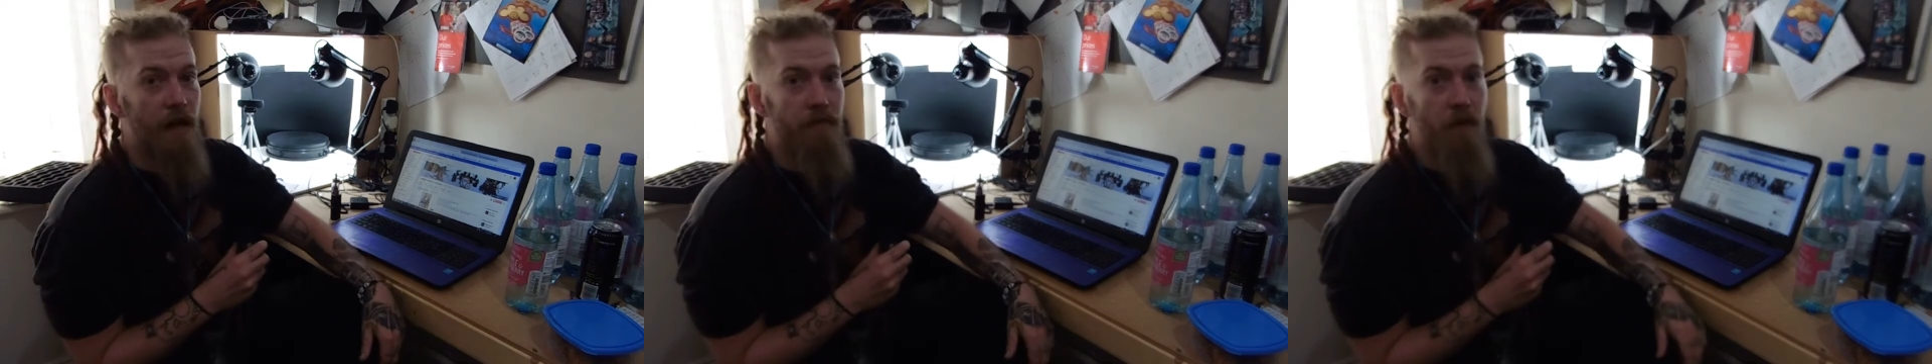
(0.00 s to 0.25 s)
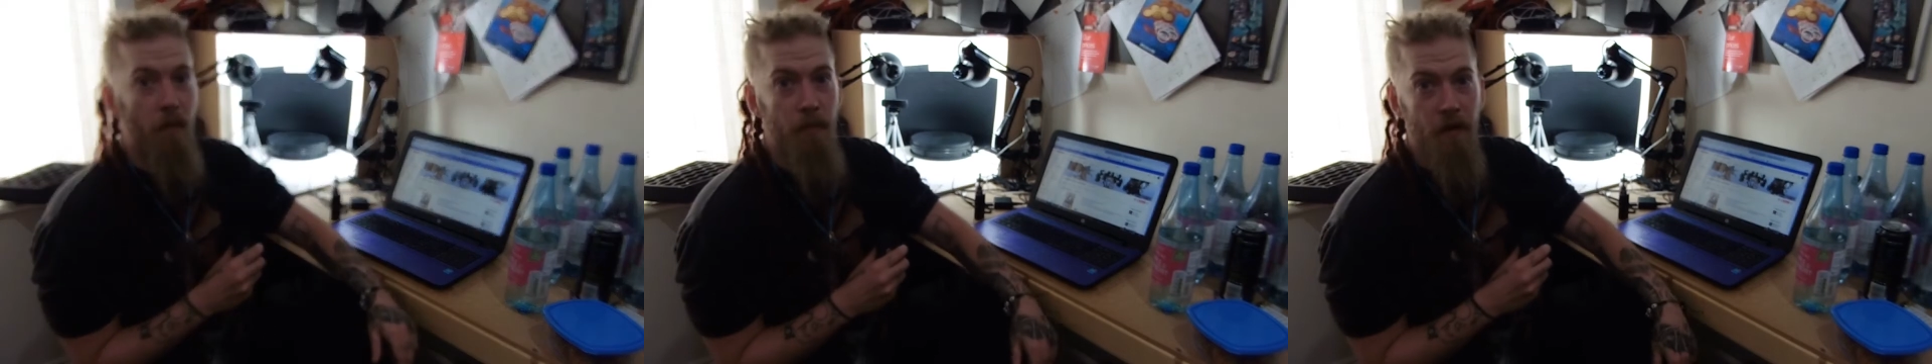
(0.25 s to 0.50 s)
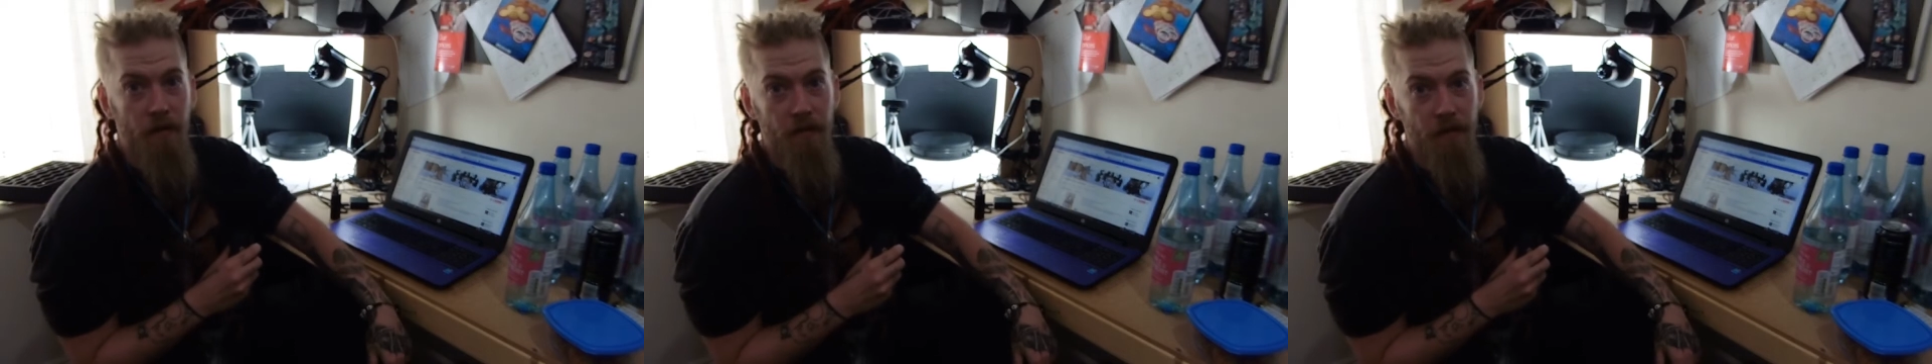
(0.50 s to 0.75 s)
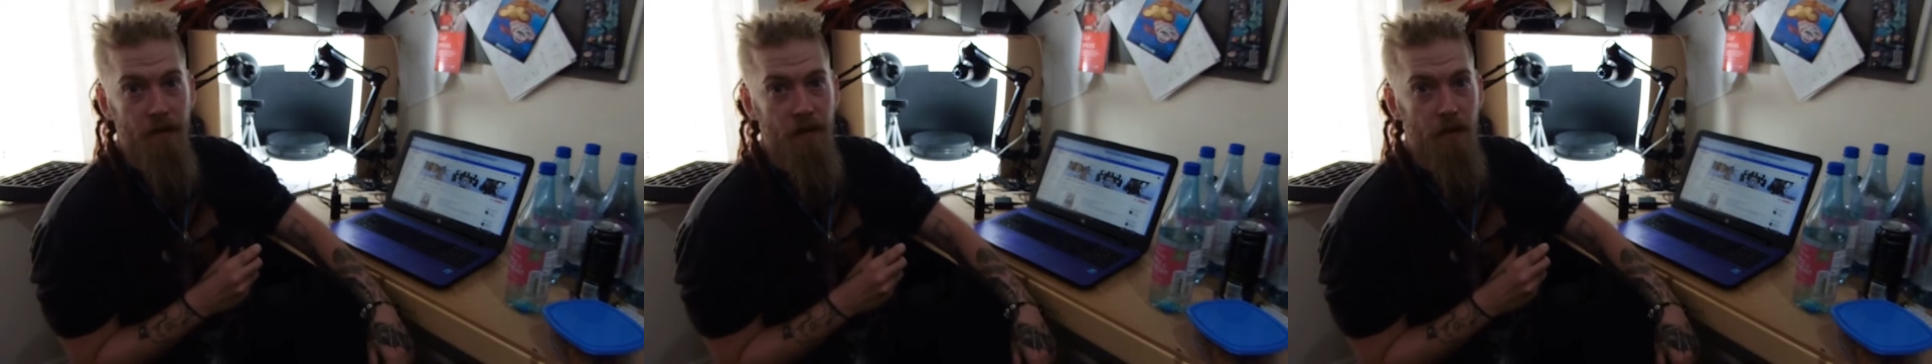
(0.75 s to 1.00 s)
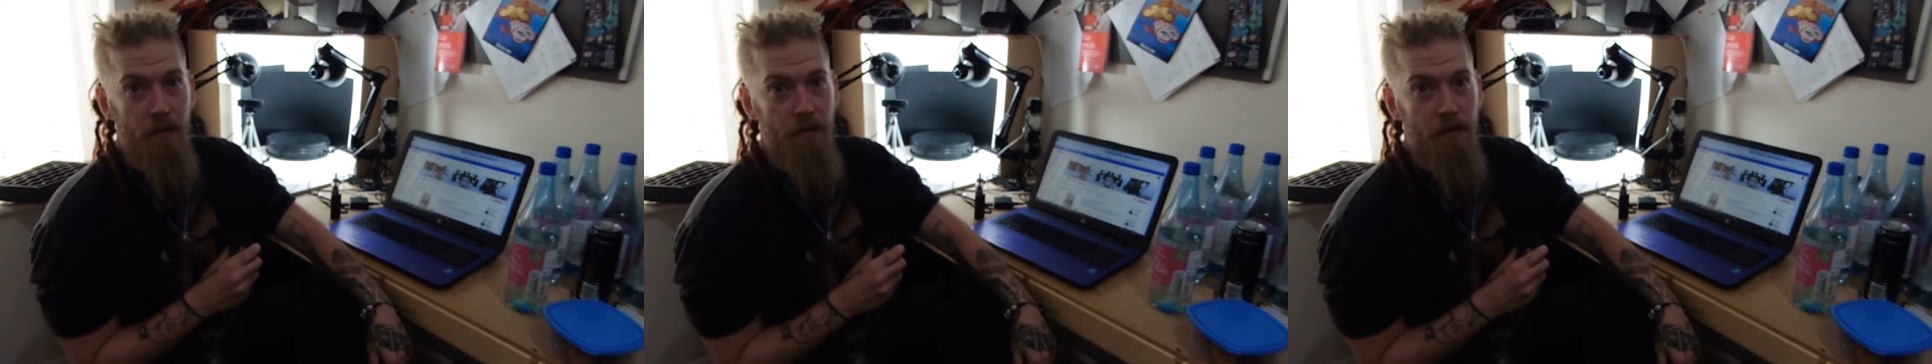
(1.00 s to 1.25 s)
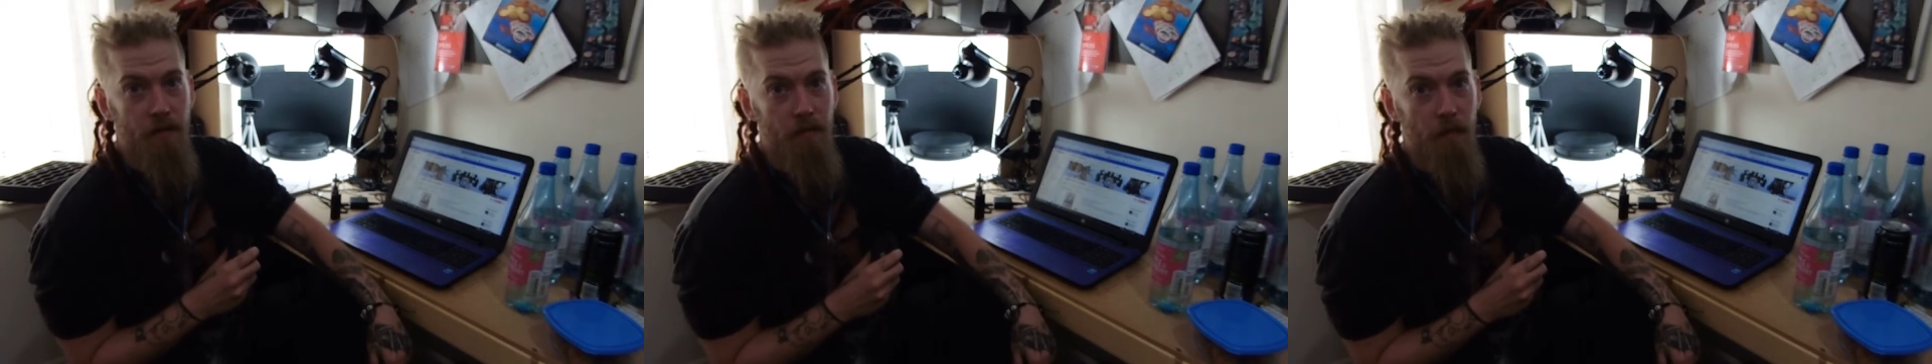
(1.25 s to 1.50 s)
I've not been on the
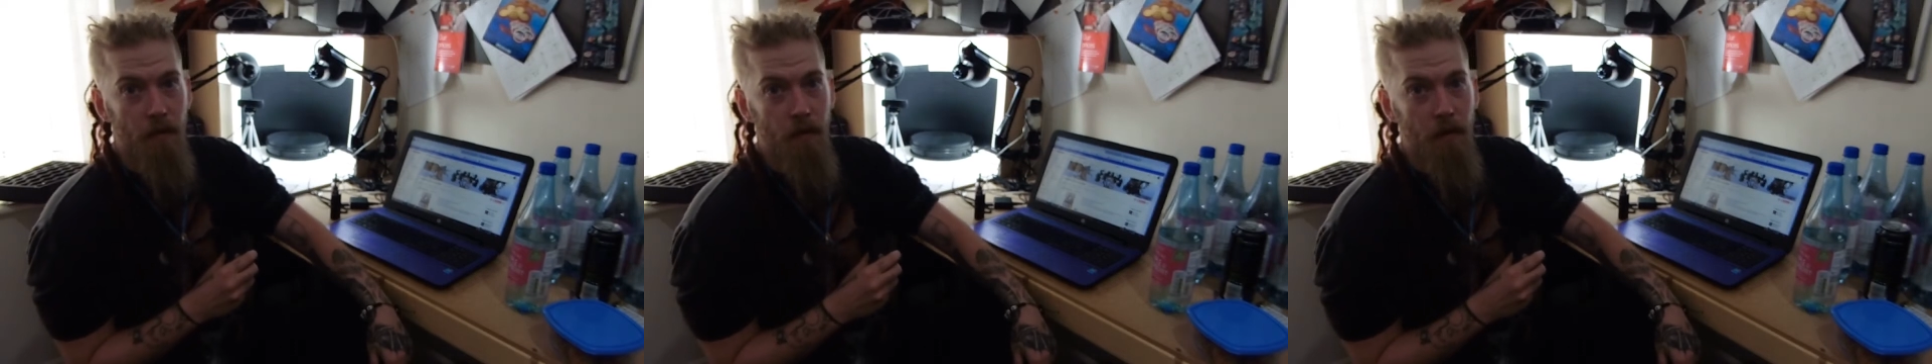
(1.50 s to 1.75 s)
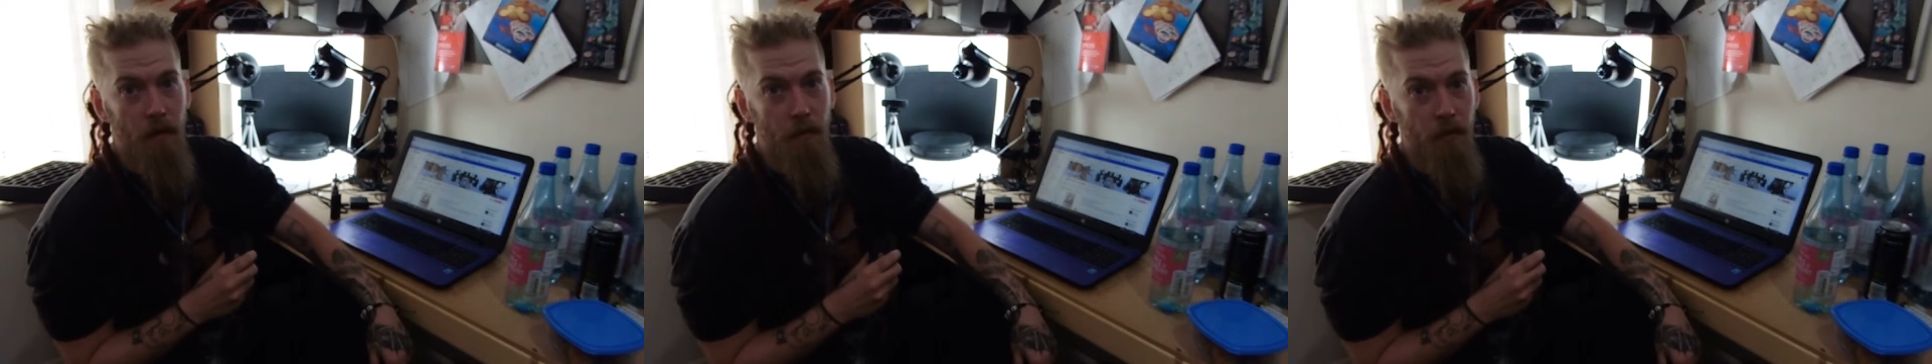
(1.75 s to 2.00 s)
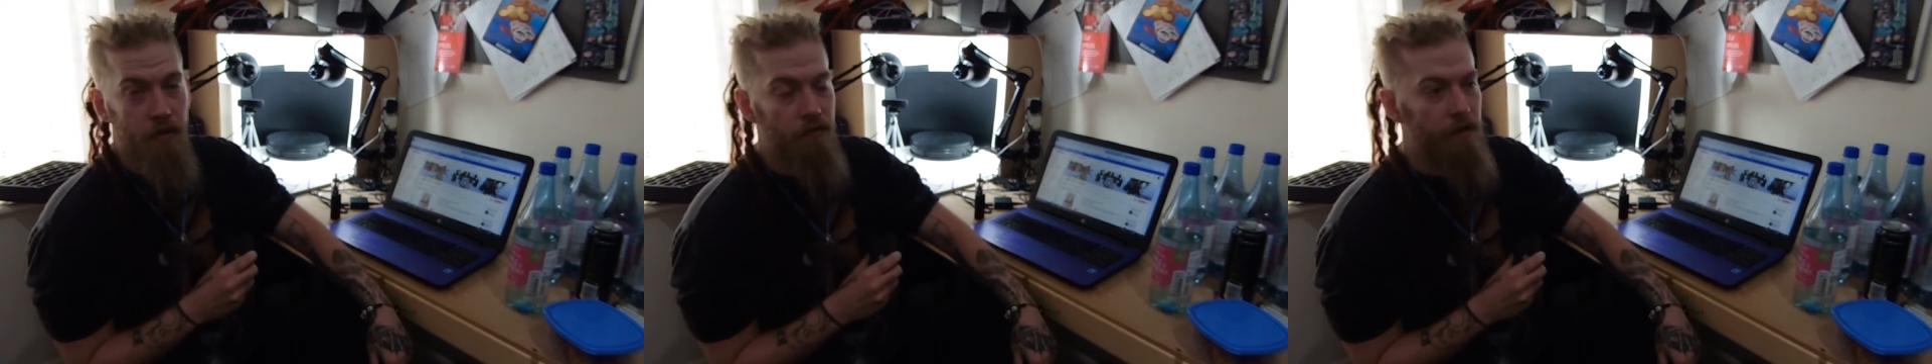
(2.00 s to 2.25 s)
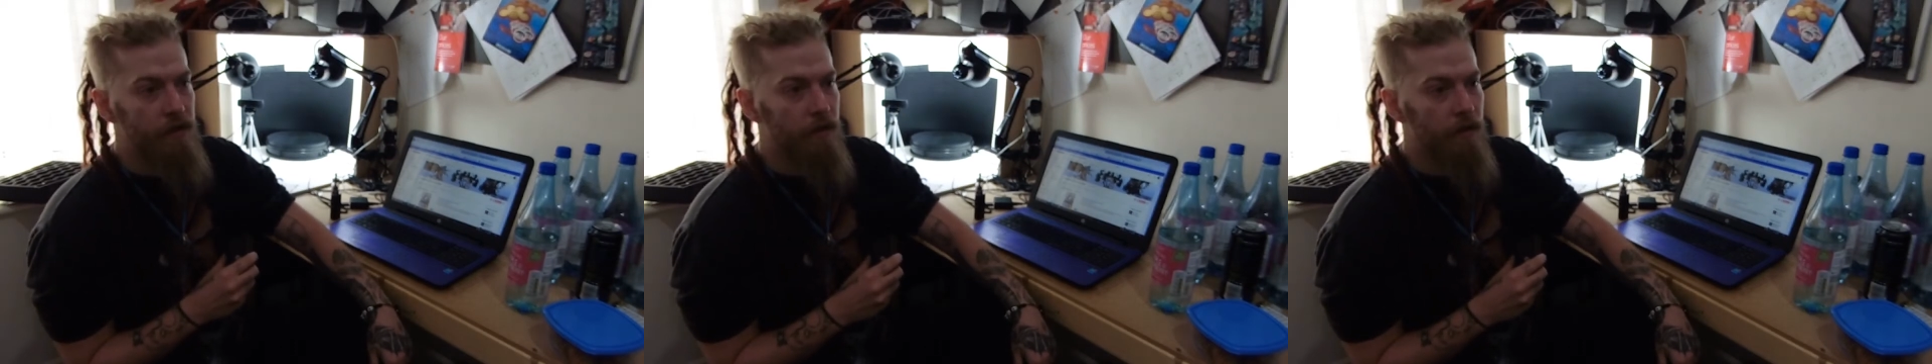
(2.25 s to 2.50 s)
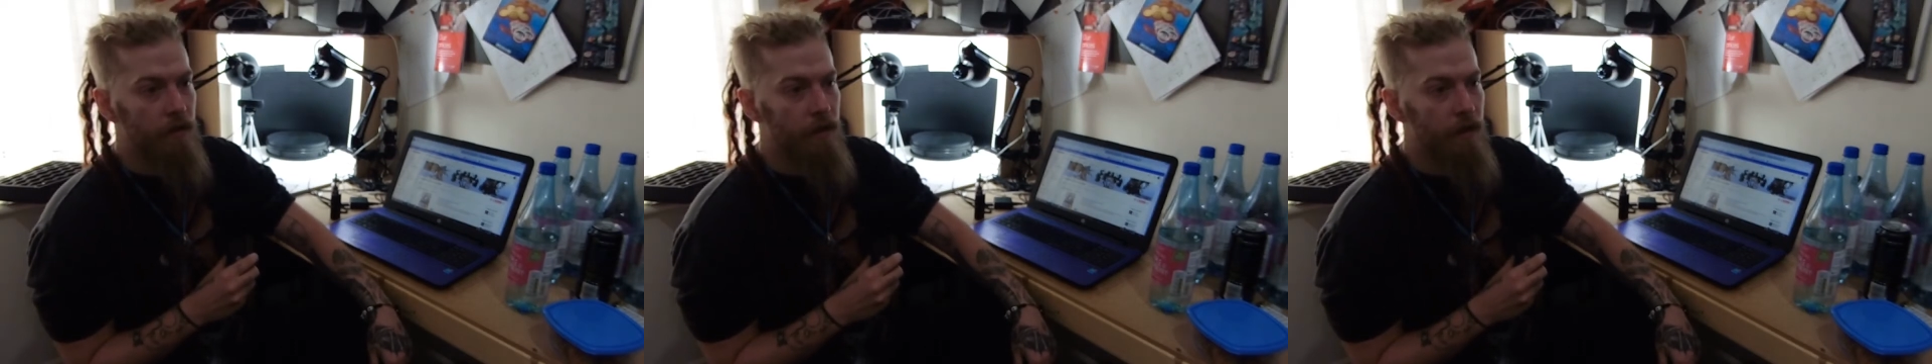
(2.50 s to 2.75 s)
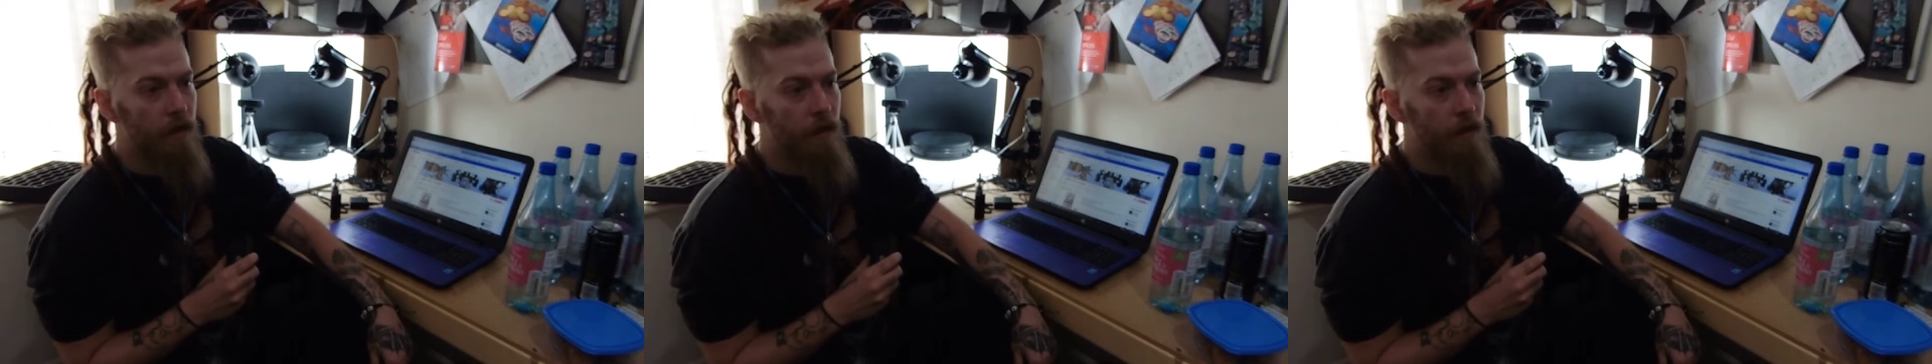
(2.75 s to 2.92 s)
videos uh, much recently